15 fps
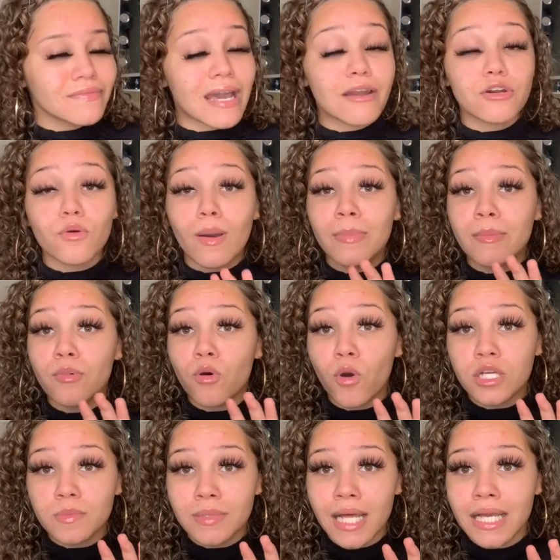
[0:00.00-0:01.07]
I don't know why people
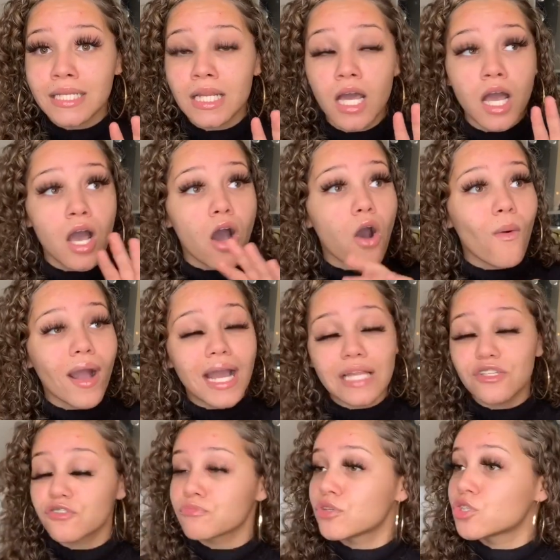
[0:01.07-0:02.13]
always be like, oh, I got
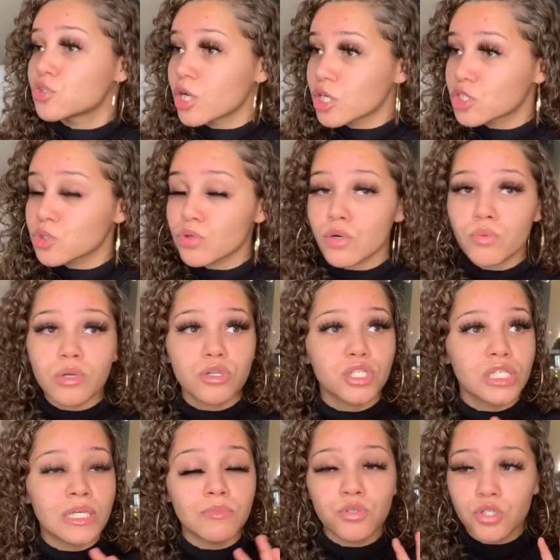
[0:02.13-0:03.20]
this from the drugstore, real
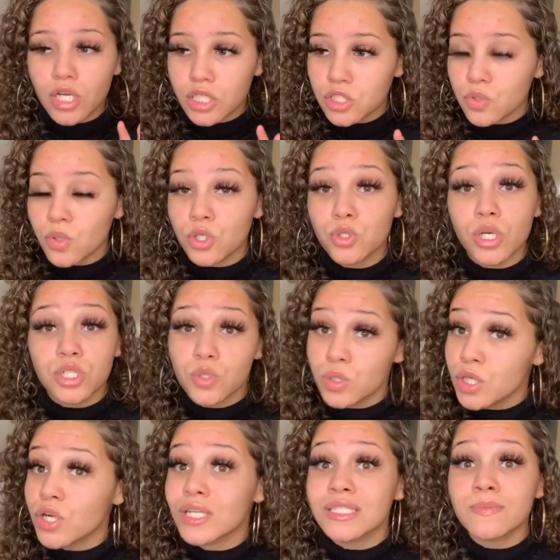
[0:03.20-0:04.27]
cheap drugstore. Drugstores
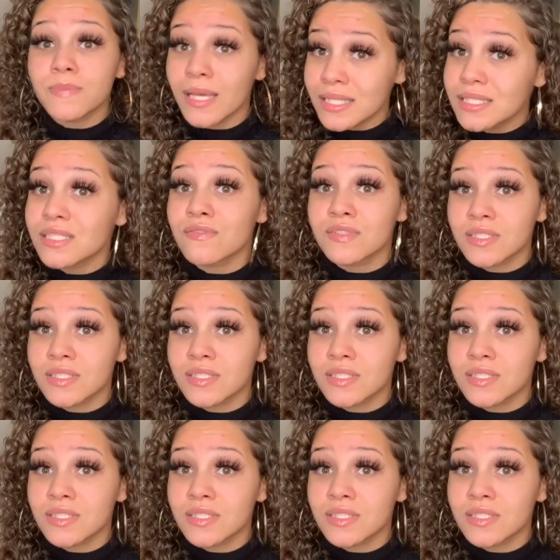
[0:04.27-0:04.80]
are expensive,